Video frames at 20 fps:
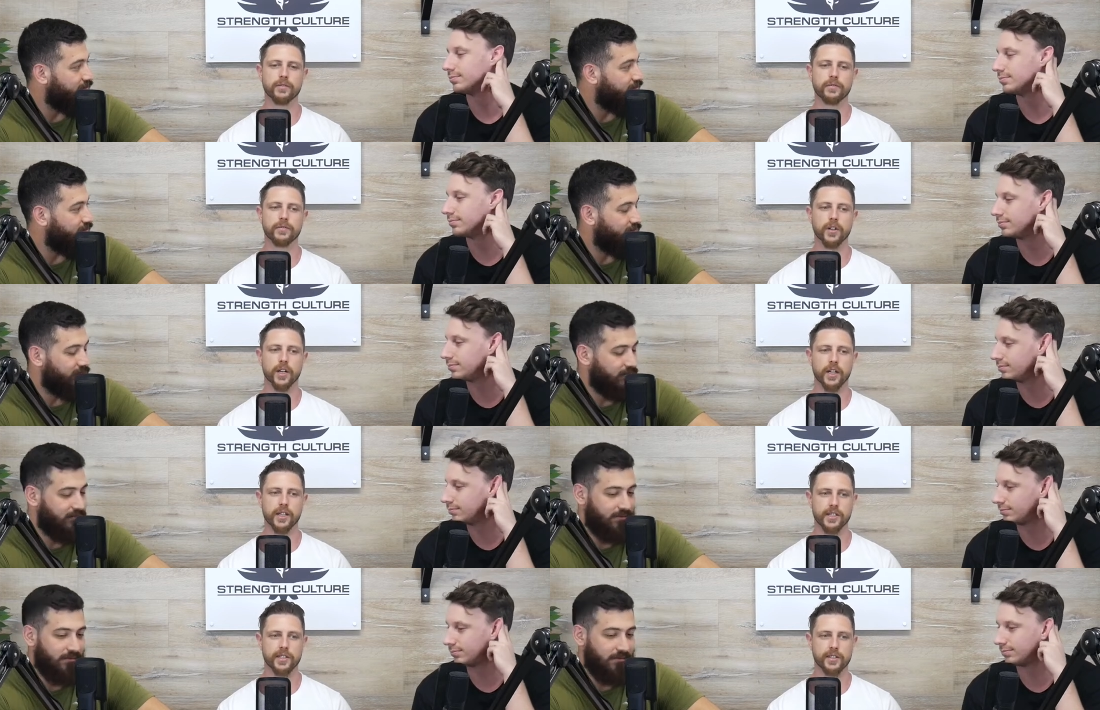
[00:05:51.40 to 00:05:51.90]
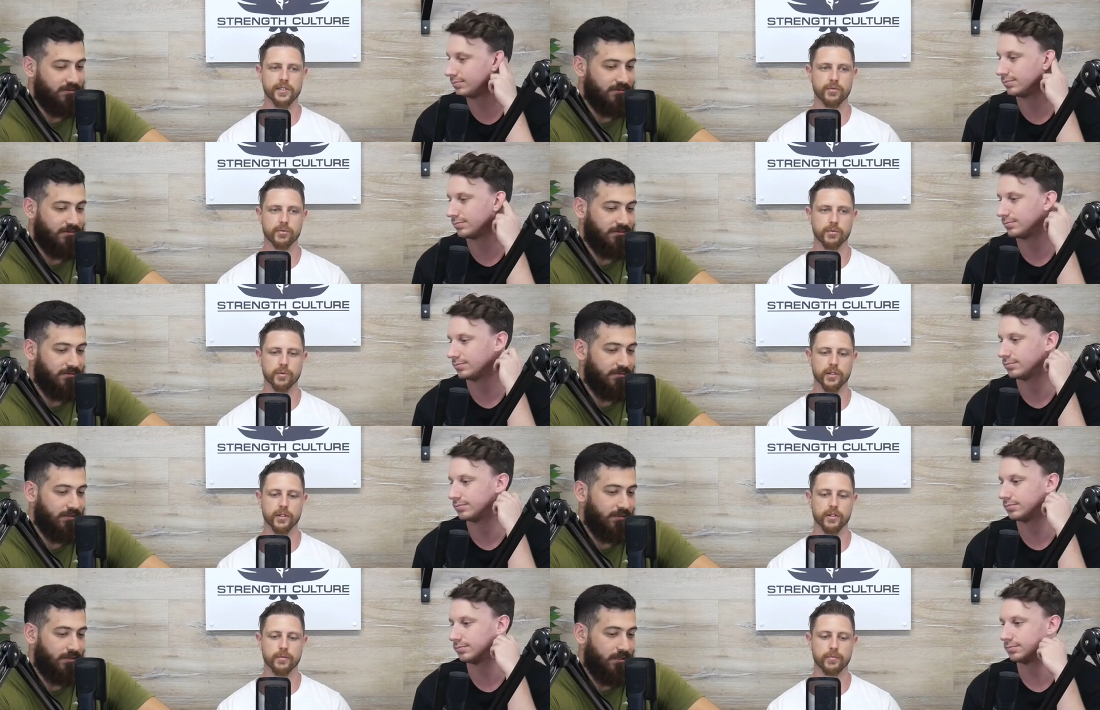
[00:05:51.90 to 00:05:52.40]
Speaker 1: of ideas
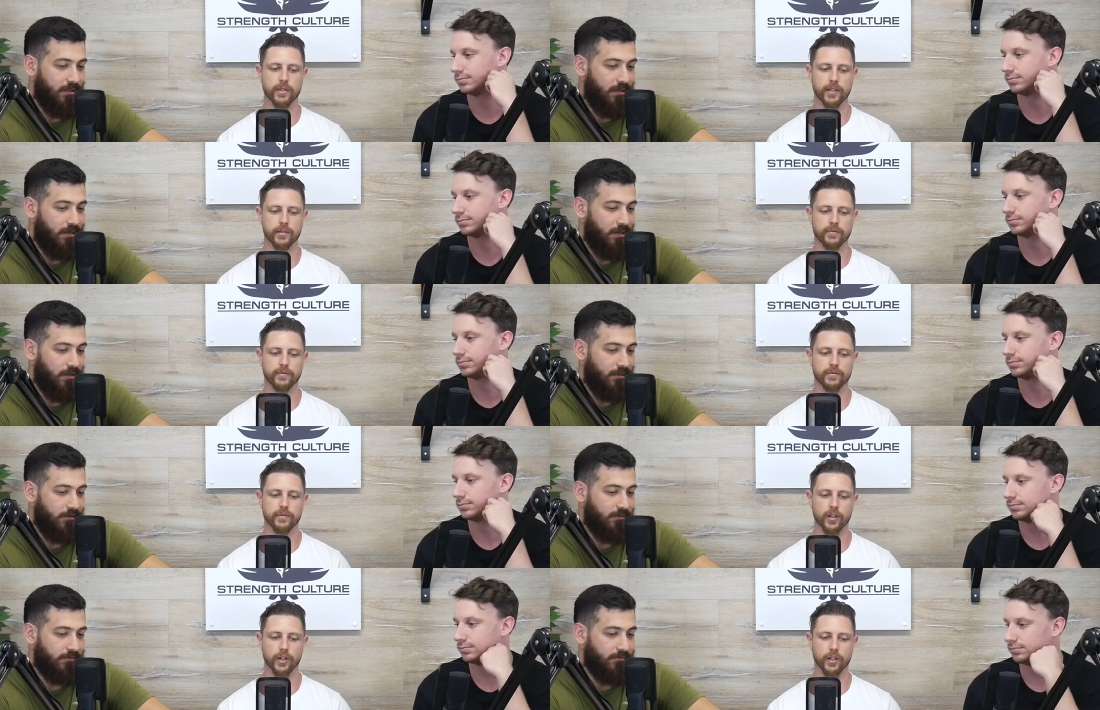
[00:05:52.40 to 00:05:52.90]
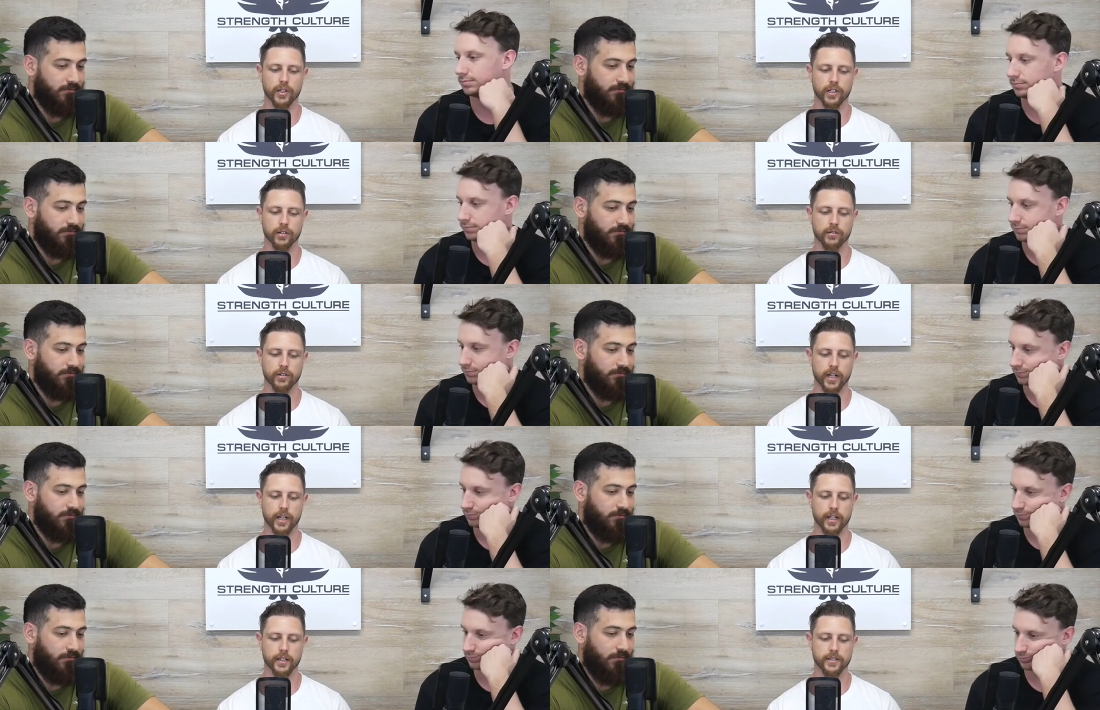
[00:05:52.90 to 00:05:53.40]
we've been floating
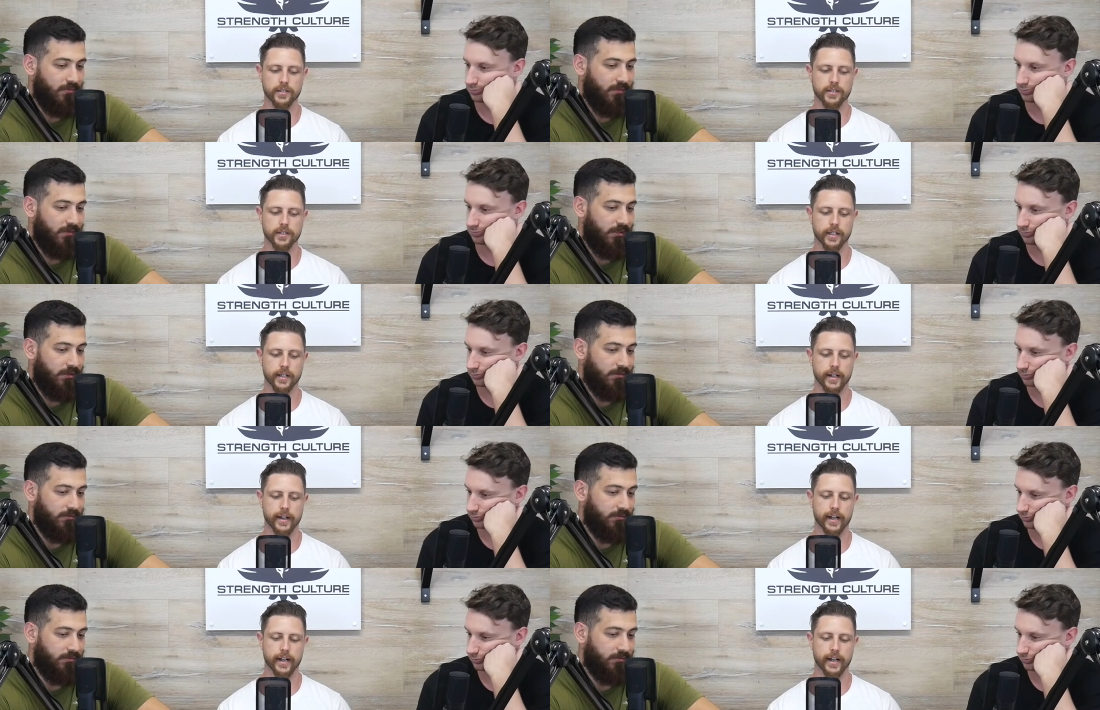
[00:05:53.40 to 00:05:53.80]
around.